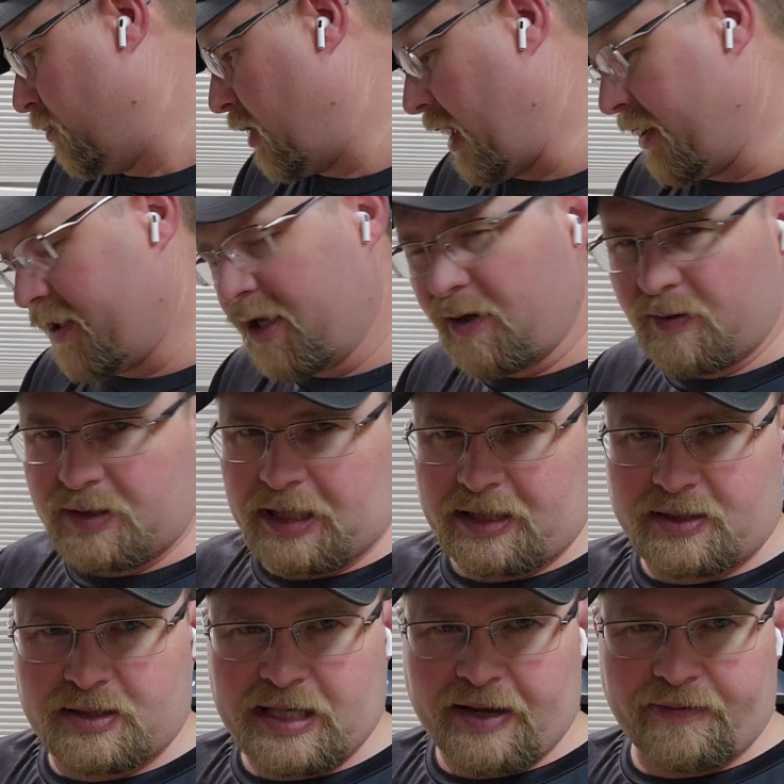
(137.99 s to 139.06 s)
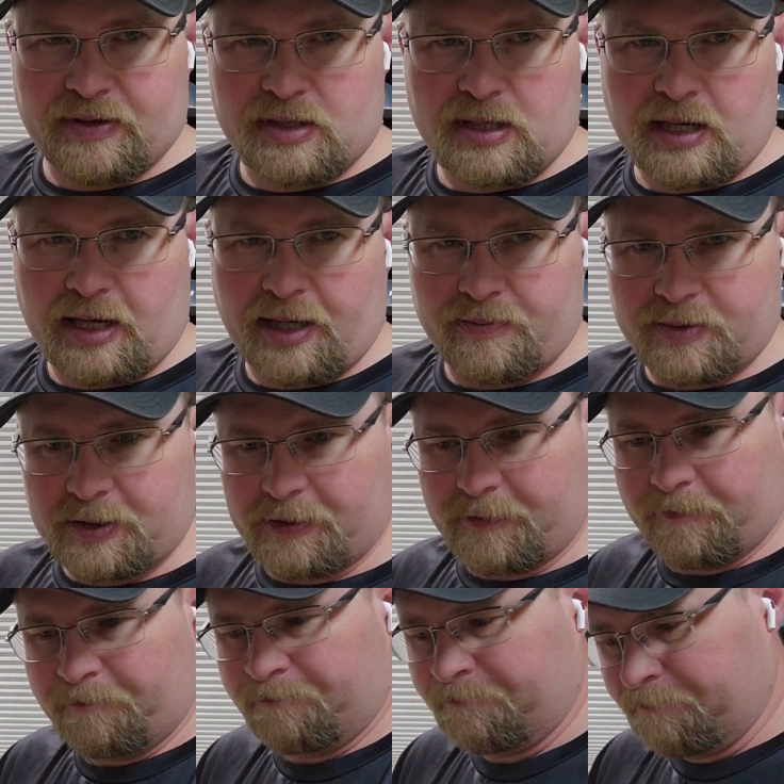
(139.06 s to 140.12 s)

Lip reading: but I think it was like 7 times.